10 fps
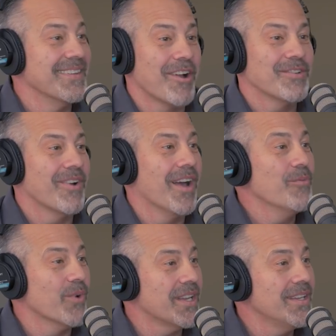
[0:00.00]
Dr.
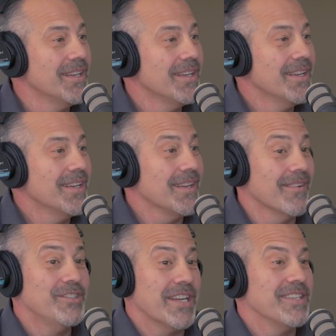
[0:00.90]
Unwin you
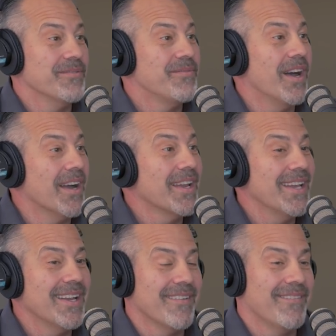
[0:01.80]
know, Jason Fung, he
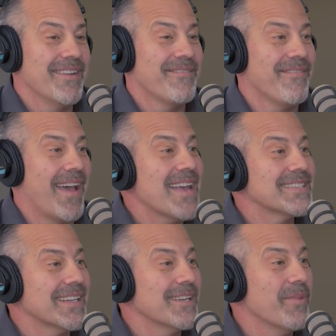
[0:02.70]
didn't invent
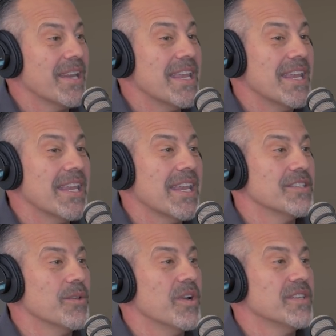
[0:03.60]
fasting, but he is
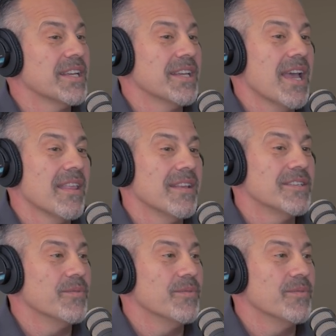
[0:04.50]
the one saying, yeah, it's